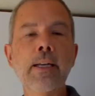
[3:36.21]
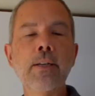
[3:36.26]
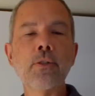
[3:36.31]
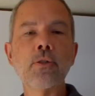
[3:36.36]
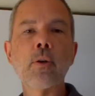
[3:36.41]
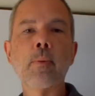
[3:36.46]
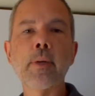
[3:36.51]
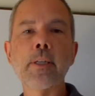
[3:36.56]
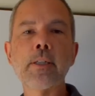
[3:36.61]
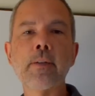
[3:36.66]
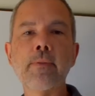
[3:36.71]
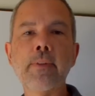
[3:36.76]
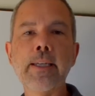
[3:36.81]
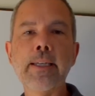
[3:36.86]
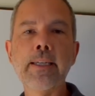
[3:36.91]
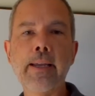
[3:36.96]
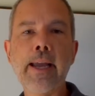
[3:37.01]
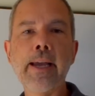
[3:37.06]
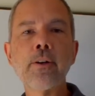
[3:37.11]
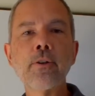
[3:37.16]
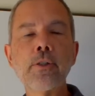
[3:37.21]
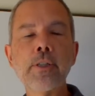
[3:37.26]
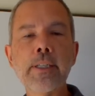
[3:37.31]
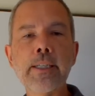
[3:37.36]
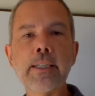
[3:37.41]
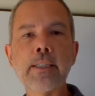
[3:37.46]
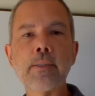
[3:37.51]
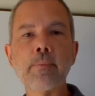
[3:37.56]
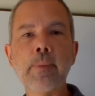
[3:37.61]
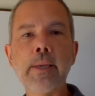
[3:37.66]
so much of the
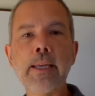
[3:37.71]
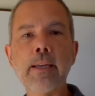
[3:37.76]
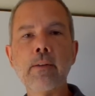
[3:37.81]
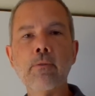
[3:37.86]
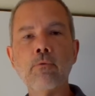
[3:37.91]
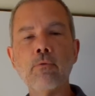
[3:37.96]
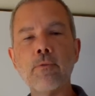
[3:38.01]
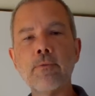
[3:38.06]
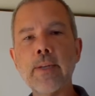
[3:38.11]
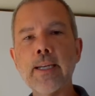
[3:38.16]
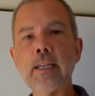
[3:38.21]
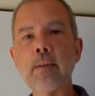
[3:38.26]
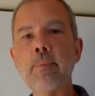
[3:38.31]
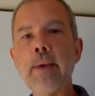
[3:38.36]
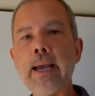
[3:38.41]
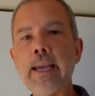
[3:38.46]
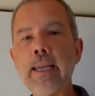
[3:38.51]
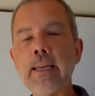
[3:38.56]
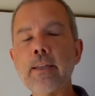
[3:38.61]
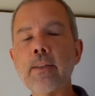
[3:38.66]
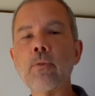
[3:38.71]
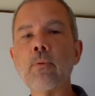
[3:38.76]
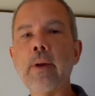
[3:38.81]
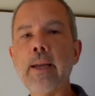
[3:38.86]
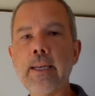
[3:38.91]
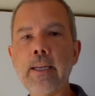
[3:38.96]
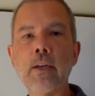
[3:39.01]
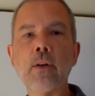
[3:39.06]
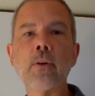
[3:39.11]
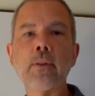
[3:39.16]
energy is being reflected back into the
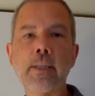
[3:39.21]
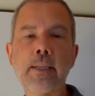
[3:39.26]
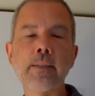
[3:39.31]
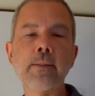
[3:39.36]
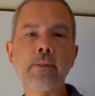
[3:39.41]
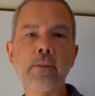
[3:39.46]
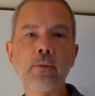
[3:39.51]
radio that